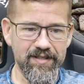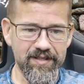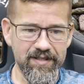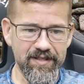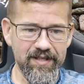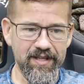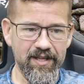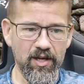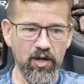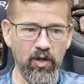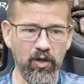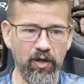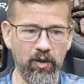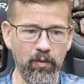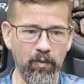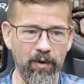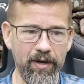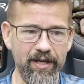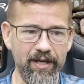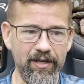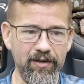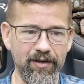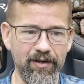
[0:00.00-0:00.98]
the only
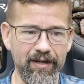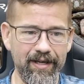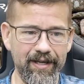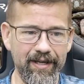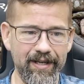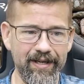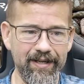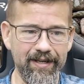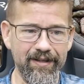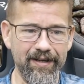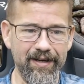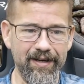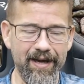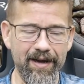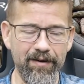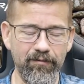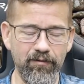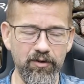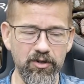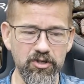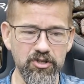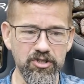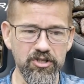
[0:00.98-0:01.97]
way you can get into night
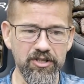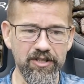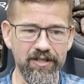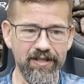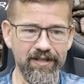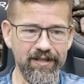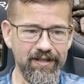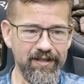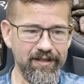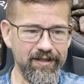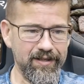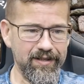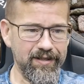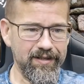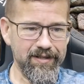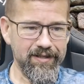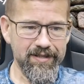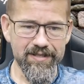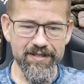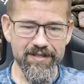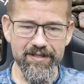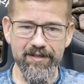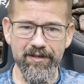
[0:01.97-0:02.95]
vision
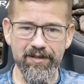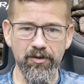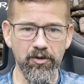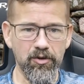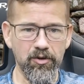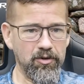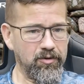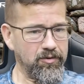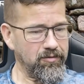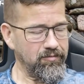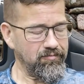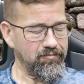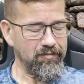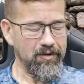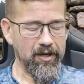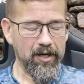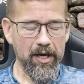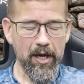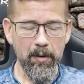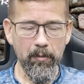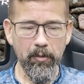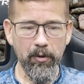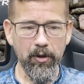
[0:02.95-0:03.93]
is under a
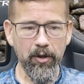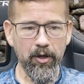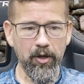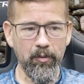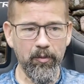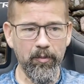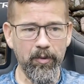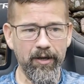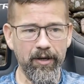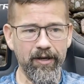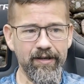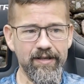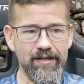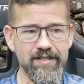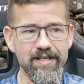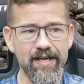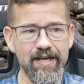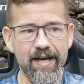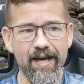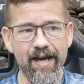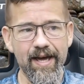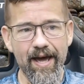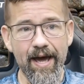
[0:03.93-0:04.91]
couple $100,
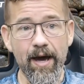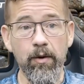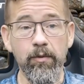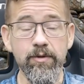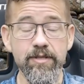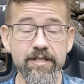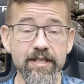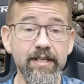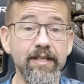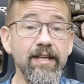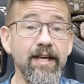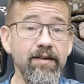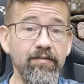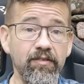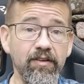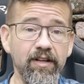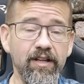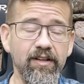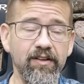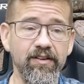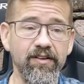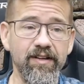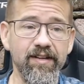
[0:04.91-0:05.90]
I would say
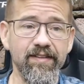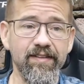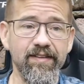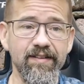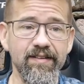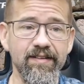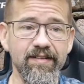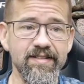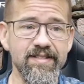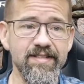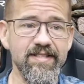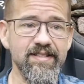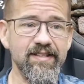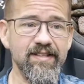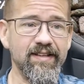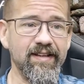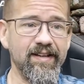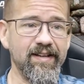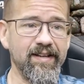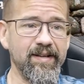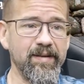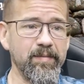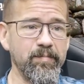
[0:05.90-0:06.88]
definitely look at this.
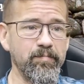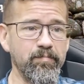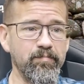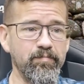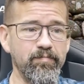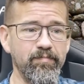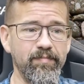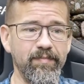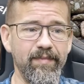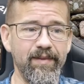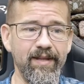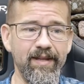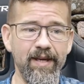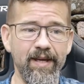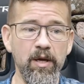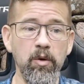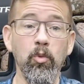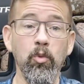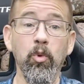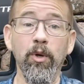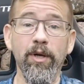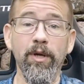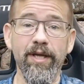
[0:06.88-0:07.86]
It
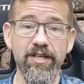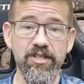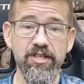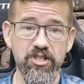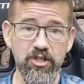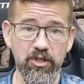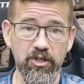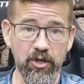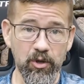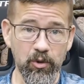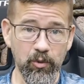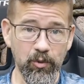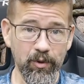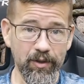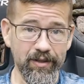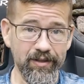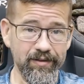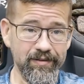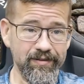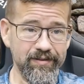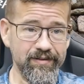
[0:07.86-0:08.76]
will get you going.